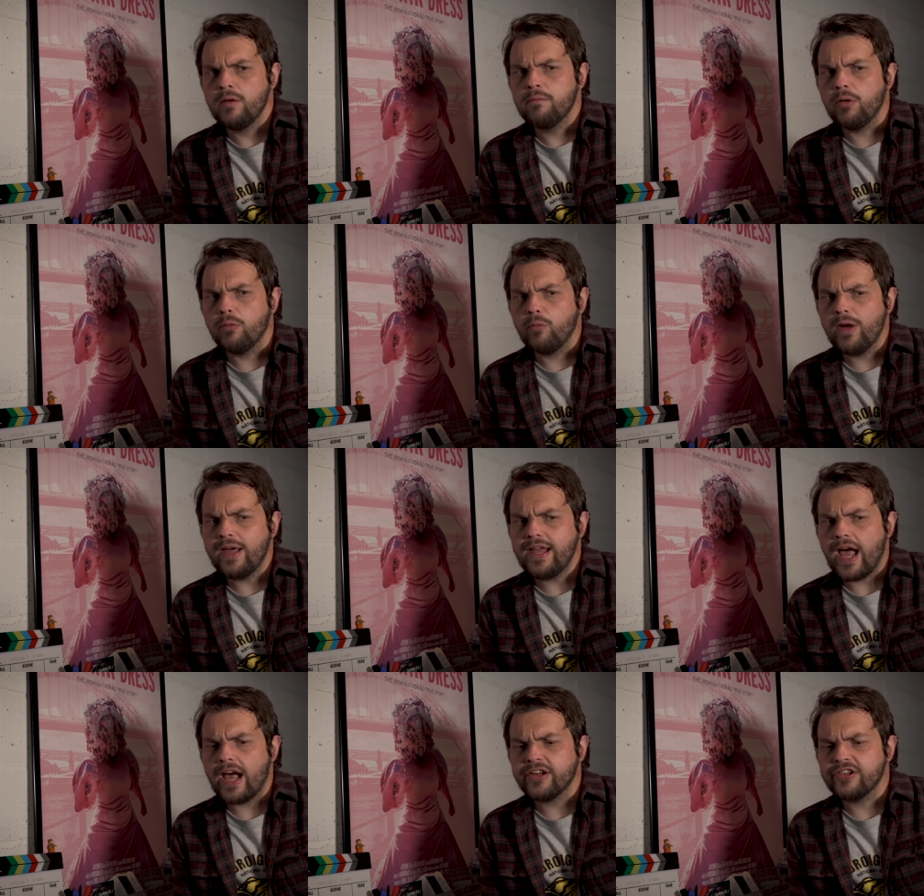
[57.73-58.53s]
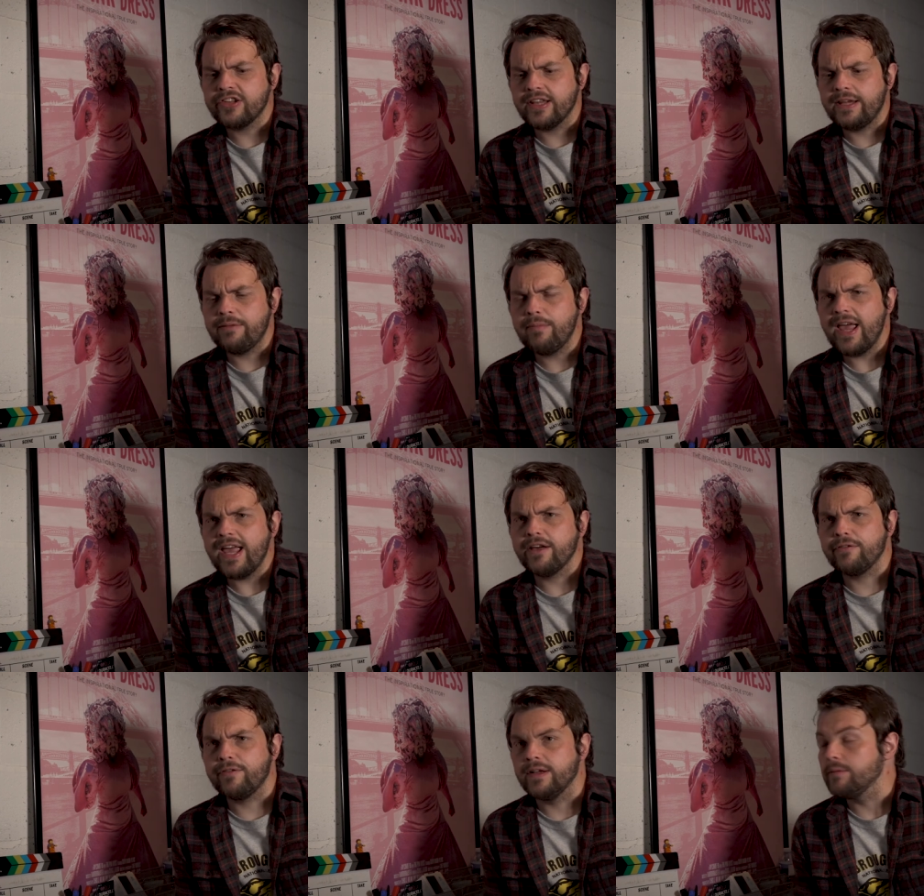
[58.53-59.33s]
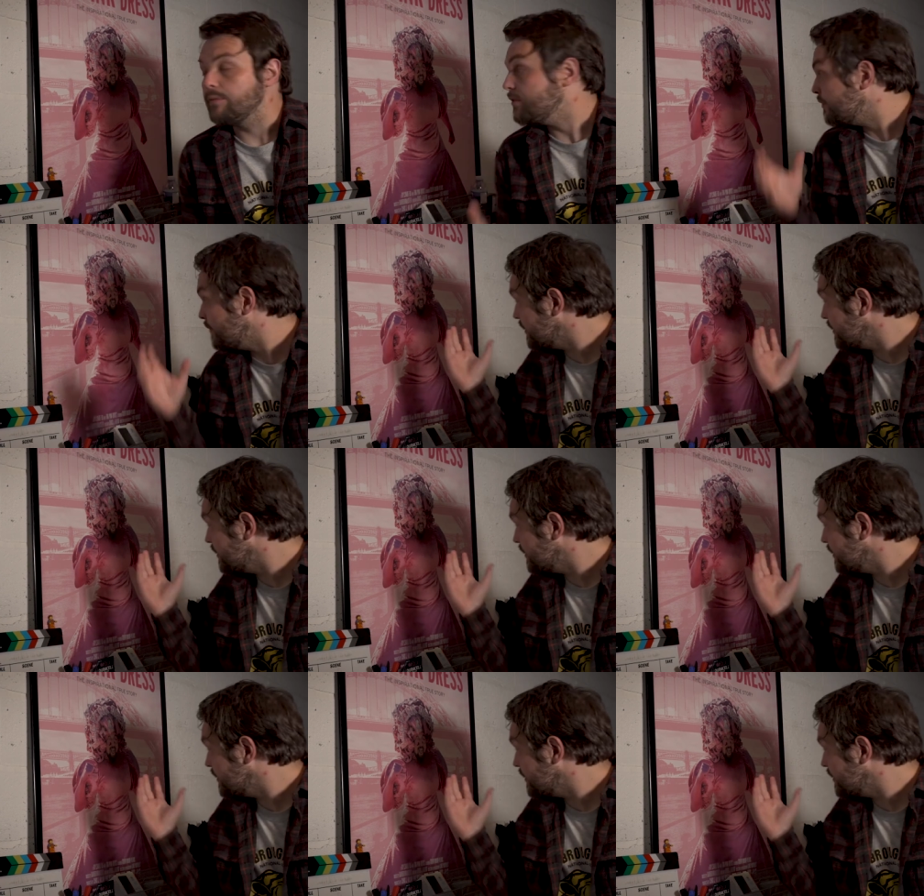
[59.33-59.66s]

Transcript: But we actually make films.